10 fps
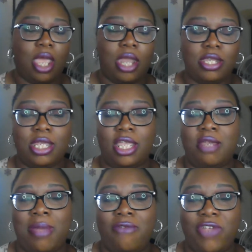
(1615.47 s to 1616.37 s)
to the end
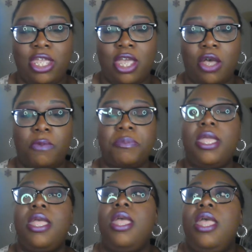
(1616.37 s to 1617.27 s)
of my video.
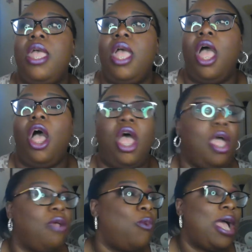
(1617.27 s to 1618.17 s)

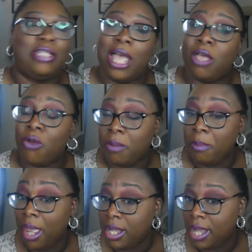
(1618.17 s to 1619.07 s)
Watch out on
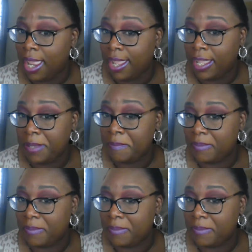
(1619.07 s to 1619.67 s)
Monday.